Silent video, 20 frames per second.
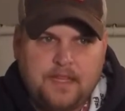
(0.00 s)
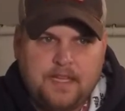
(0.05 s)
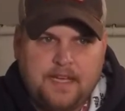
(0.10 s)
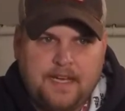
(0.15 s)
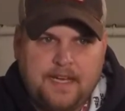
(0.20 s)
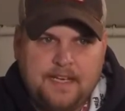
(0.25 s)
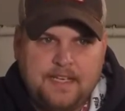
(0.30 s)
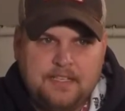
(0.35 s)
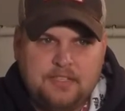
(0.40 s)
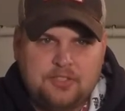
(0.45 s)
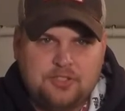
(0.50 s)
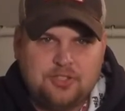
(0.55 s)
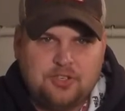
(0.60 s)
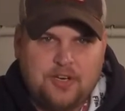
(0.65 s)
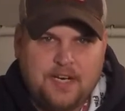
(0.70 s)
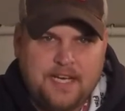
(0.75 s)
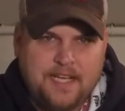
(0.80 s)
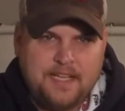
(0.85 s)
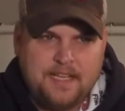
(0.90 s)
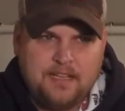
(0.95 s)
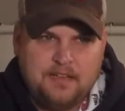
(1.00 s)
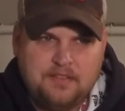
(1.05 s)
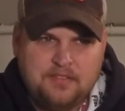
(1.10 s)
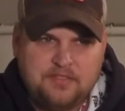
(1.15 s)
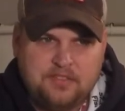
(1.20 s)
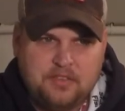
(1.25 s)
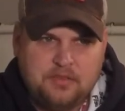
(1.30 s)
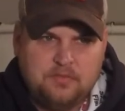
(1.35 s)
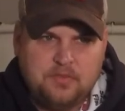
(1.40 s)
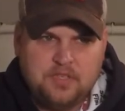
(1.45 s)
I didn't try that
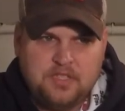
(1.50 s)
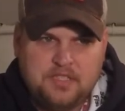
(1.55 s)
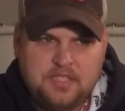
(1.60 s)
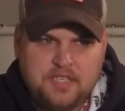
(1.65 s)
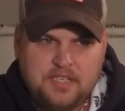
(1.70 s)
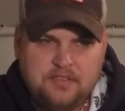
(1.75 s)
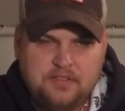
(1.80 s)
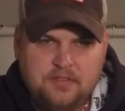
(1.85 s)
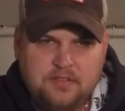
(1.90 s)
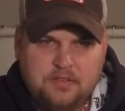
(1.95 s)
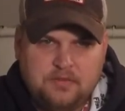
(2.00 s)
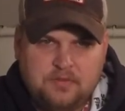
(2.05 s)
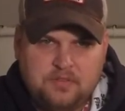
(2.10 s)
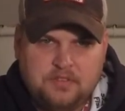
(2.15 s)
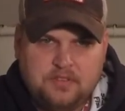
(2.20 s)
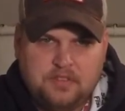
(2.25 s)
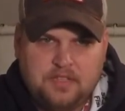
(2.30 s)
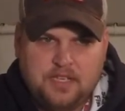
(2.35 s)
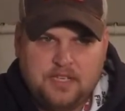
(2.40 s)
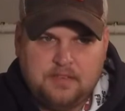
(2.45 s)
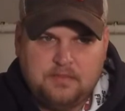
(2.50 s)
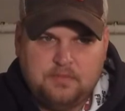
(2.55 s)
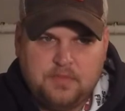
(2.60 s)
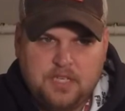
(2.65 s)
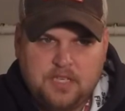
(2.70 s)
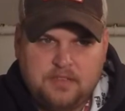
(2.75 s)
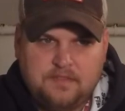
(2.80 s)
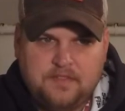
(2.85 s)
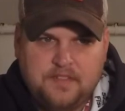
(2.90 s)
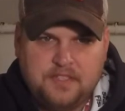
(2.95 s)
so much. I knew there was a lot of
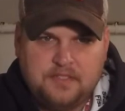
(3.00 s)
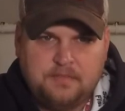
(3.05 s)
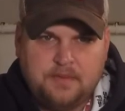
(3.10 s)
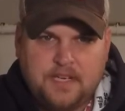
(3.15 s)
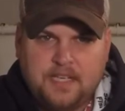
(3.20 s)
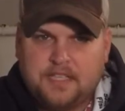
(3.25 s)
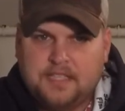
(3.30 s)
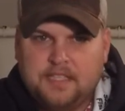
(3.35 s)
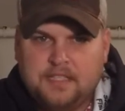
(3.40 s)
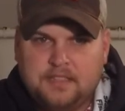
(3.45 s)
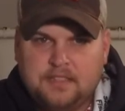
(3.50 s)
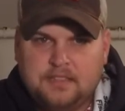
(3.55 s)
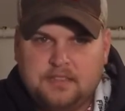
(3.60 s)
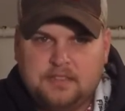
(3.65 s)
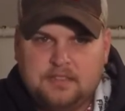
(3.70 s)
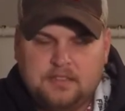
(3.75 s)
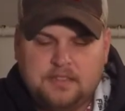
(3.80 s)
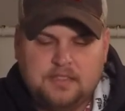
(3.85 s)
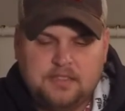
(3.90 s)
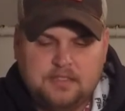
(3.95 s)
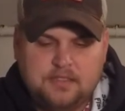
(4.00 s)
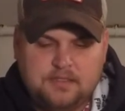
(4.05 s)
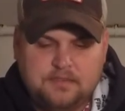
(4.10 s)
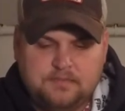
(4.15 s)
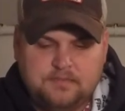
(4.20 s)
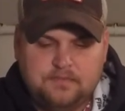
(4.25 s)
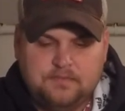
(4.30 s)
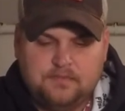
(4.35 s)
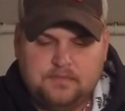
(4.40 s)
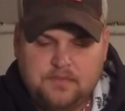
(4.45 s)
buckfish back there, a
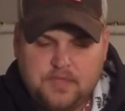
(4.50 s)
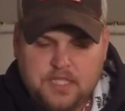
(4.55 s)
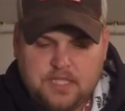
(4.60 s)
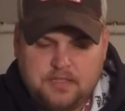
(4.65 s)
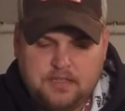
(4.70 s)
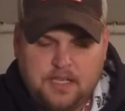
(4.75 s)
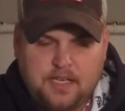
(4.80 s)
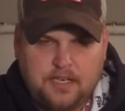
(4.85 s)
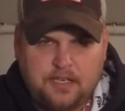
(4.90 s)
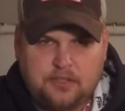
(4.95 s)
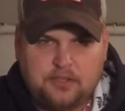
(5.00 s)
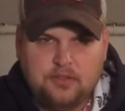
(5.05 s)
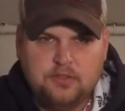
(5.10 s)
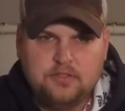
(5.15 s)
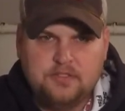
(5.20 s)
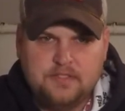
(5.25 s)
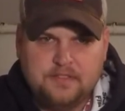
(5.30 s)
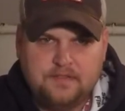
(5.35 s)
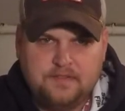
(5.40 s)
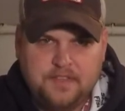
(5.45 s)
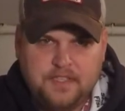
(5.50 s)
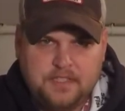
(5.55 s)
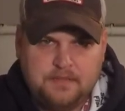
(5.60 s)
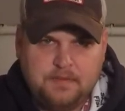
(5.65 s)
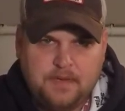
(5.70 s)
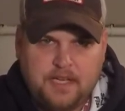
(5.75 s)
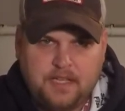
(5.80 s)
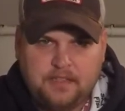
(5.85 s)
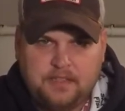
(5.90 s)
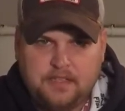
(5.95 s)
lot of cruising fish
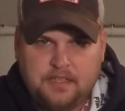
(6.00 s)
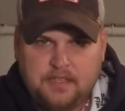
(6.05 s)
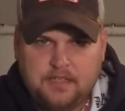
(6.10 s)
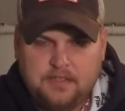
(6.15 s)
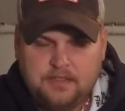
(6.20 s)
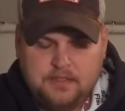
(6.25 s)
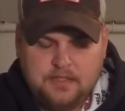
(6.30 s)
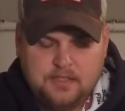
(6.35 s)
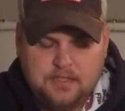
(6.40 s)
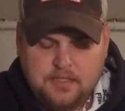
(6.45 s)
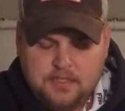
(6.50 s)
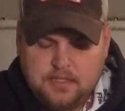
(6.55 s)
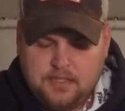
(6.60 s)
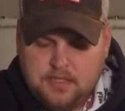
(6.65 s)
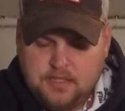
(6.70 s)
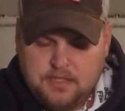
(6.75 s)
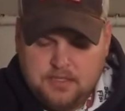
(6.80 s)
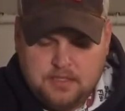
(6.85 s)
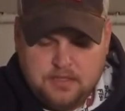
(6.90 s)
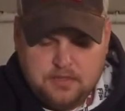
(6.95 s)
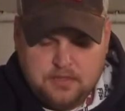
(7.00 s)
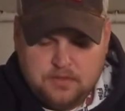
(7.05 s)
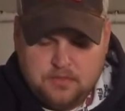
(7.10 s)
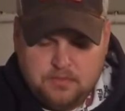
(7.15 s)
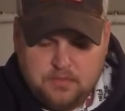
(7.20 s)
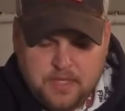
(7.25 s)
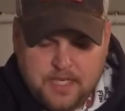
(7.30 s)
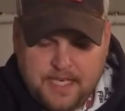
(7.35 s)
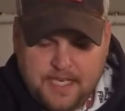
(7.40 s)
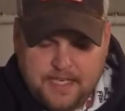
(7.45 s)
back there.
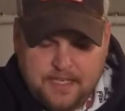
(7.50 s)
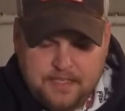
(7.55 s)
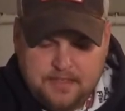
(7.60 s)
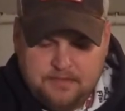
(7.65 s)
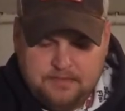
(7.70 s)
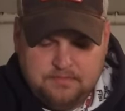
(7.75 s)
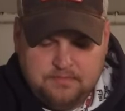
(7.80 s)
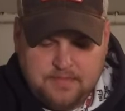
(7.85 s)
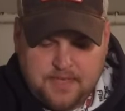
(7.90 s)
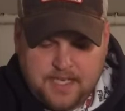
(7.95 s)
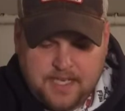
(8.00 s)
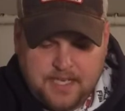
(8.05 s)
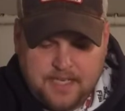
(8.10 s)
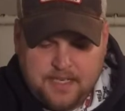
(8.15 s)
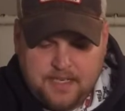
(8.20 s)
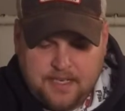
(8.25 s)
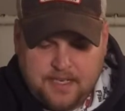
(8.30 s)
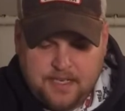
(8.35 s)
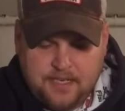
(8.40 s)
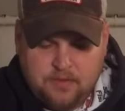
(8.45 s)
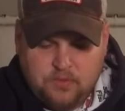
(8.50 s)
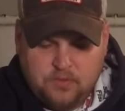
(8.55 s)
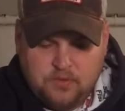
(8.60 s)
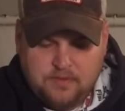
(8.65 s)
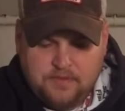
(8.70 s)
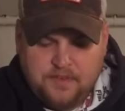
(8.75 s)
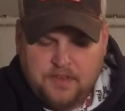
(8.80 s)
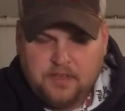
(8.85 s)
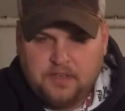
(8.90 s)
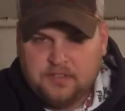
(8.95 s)
But I didn't
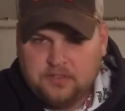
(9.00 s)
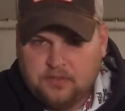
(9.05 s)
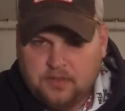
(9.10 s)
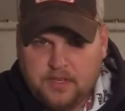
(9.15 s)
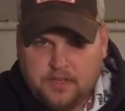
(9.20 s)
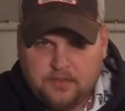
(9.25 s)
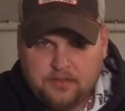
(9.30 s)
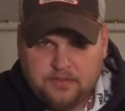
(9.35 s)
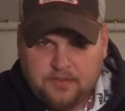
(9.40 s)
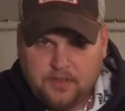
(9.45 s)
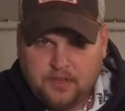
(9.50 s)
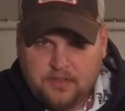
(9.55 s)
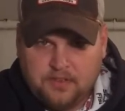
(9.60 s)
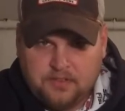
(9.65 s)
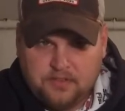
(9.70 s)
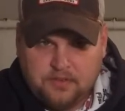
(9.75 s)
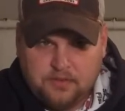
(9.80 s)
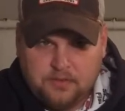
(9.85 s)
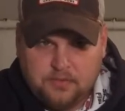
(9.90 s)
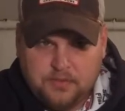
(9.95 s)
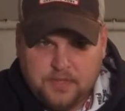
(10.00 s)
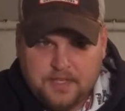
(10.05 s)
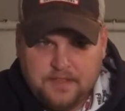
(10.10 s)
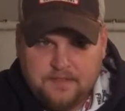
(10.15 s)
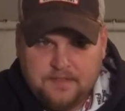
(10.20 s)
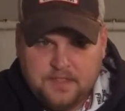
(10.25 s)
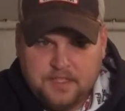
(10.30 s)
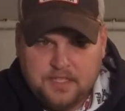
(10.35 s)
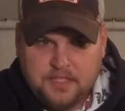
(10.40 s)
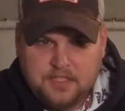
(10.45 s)
want to focus on it. I was focusing on big
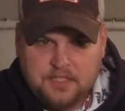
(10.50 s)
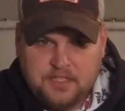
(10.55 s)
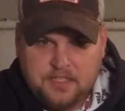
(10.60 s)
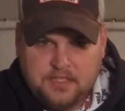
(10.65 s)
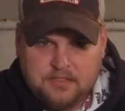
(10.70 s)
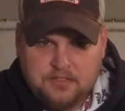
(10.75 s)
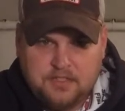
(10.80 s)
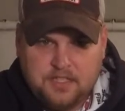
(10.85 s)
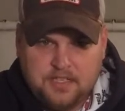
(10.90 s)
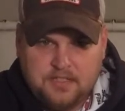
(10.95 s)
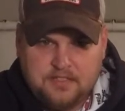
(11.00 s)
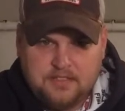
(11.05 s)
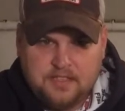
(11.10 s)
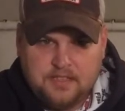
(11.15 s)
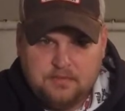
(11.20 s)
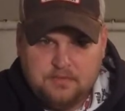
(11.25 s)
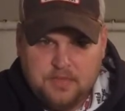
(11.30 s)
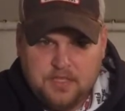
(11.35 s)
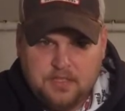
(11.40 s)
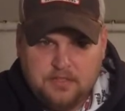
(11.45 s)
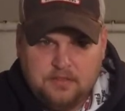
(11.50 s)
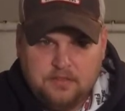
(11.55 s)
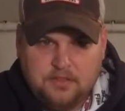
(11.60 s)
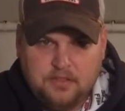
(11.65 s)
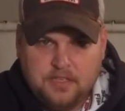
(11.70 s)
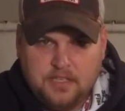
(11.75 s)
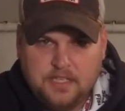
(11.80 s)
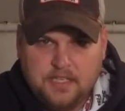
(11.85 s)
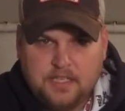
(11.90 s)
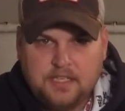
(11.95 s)
fish, and I was trying to stay
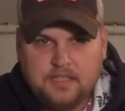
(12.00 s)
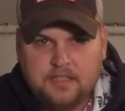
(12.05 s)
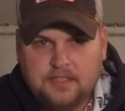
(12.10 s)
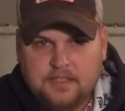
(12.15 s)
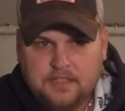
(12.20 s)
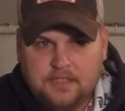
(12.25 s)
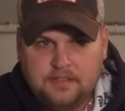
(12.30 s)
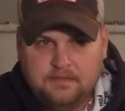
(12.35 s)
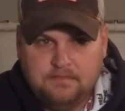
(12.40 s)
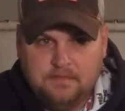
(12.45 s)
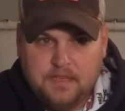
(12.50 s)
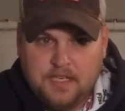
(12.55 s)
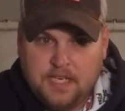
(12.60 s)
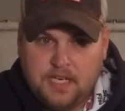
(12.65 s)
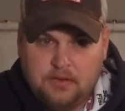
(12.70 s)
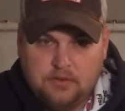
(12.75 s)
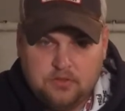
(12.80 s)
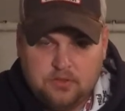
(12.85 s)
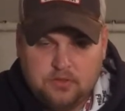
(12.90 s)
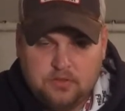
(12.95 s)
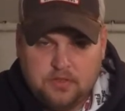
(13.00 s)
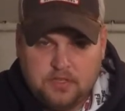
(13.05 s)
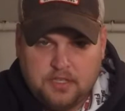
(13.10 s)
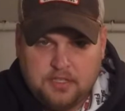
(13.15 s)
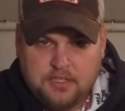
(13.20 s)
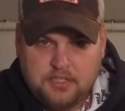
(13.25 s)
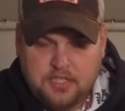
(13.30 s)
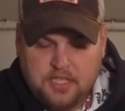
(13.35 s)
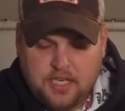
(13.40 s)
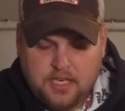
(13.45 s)
mid-creek, and I was doing a
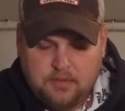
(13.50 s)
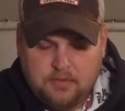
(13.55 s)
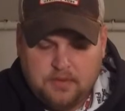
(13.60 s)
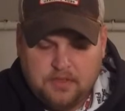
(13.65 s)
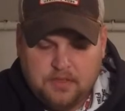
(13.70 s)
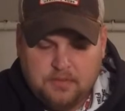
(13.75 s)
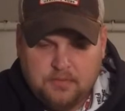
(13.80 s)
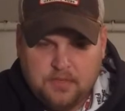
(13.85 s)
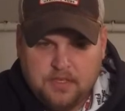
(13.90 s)
good job with it.